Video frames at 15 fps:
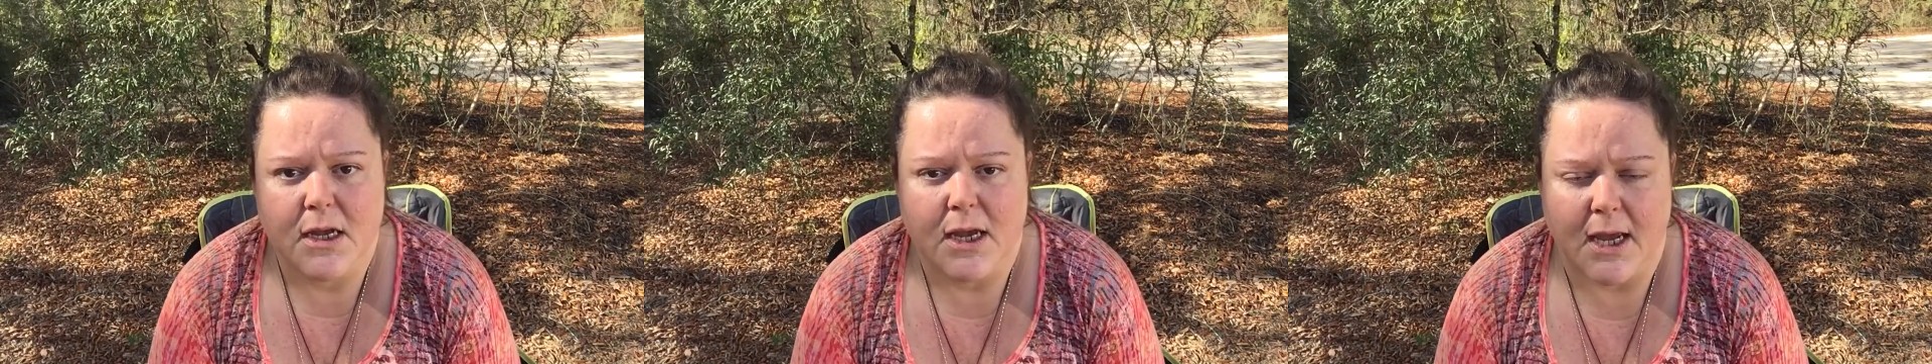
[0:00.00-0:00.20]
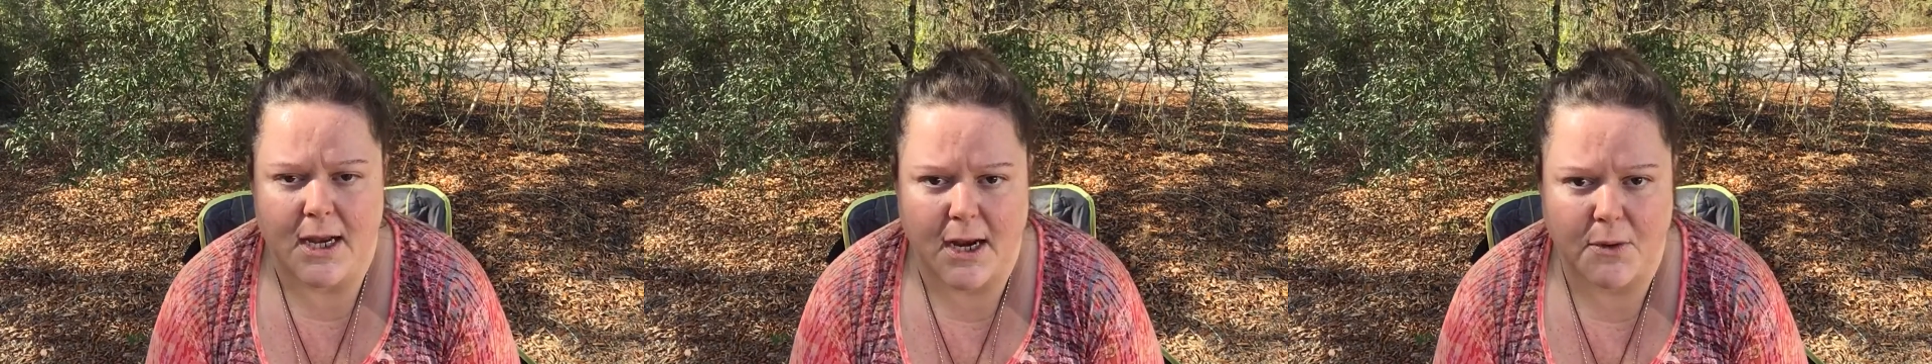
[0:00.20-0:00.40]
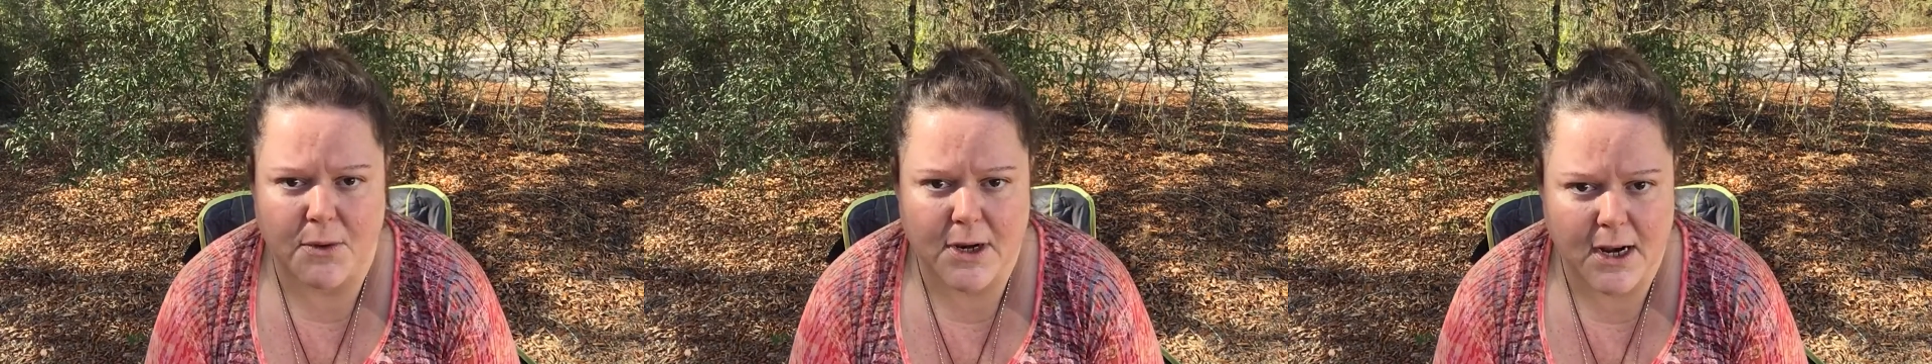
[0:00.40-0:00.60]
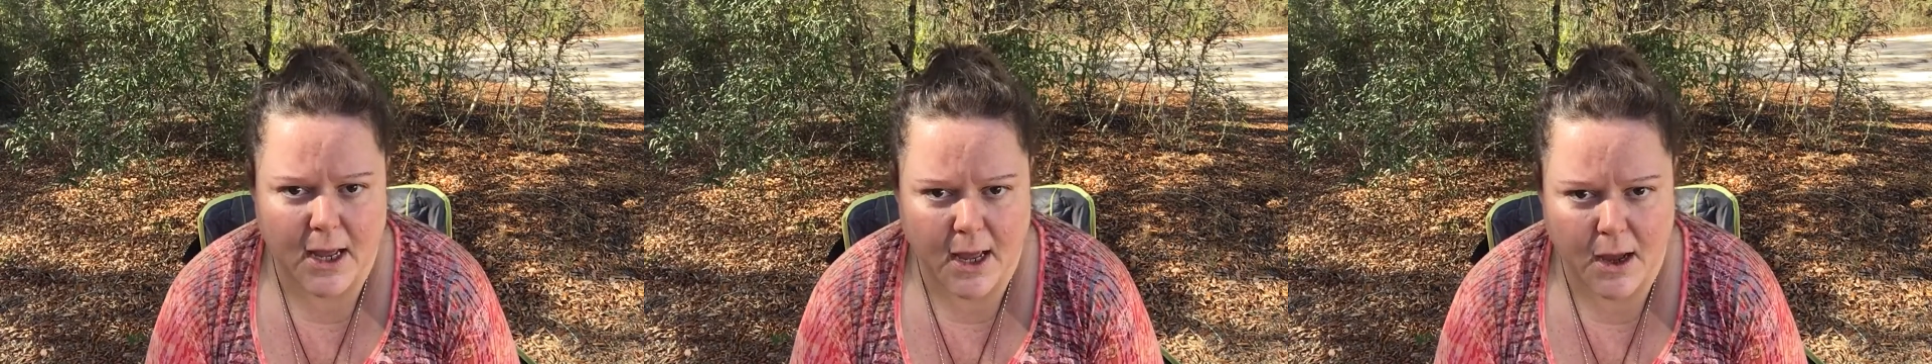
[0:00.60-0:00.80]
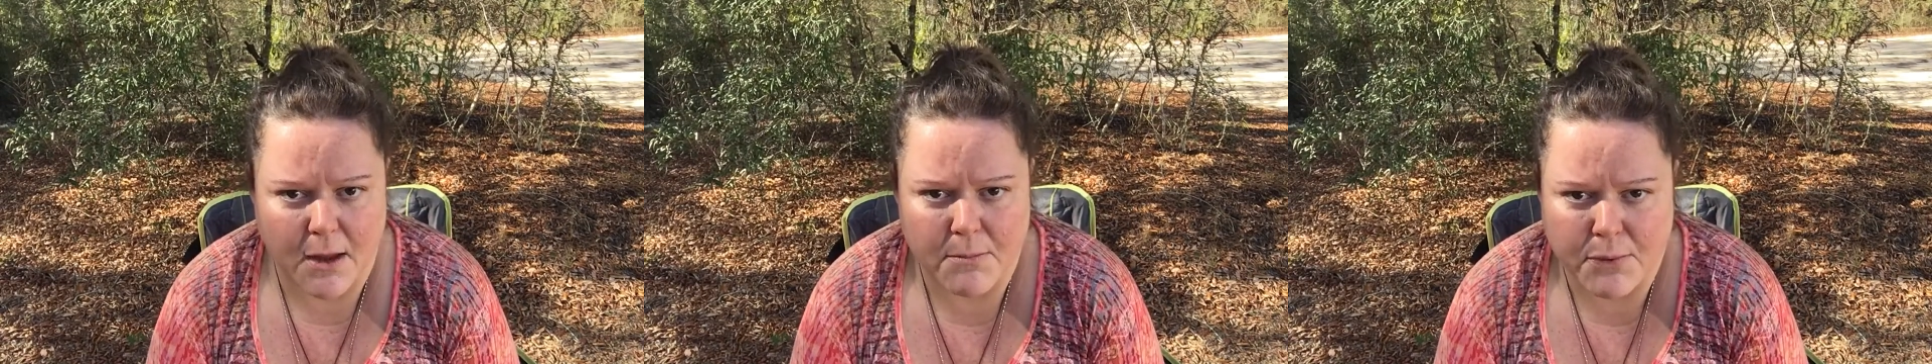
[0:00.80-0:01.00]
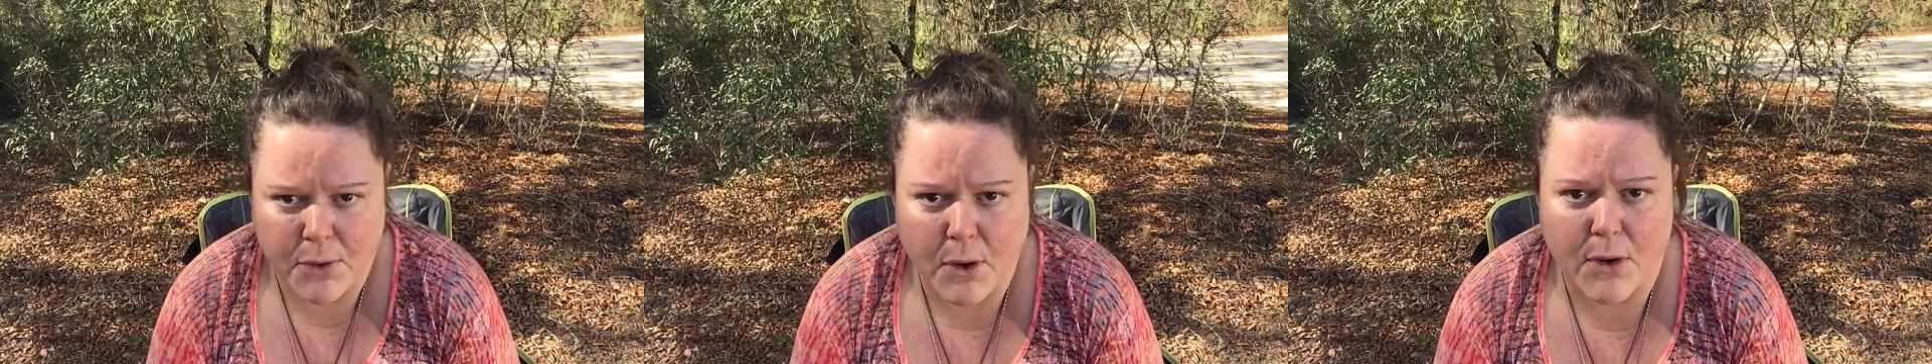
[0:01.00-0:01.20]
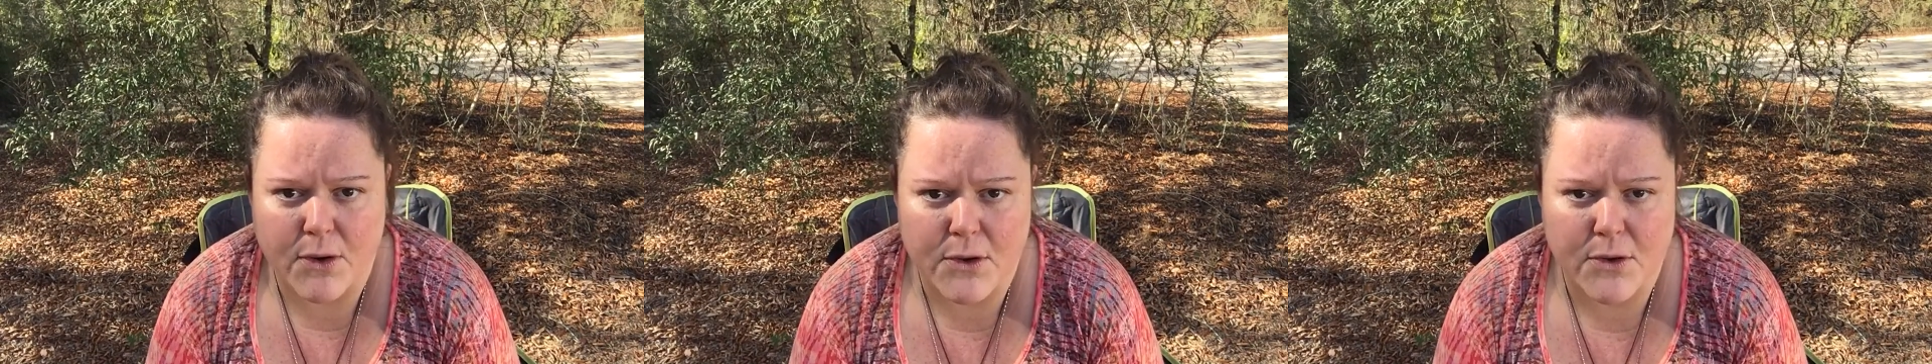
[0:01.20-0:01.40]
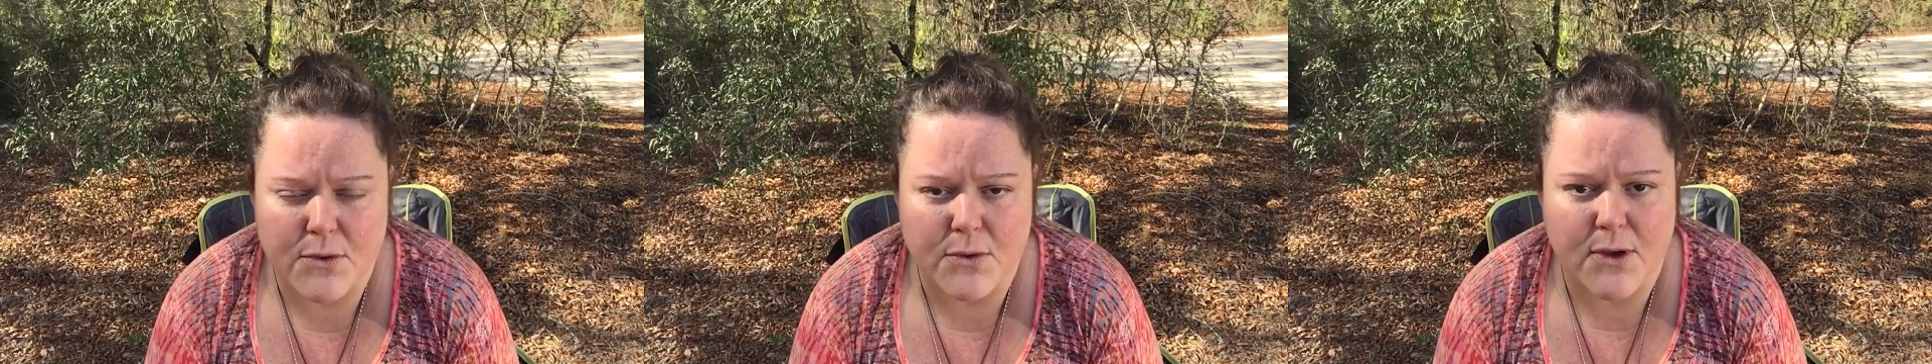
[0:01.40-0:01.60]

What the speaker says: And I would implore you,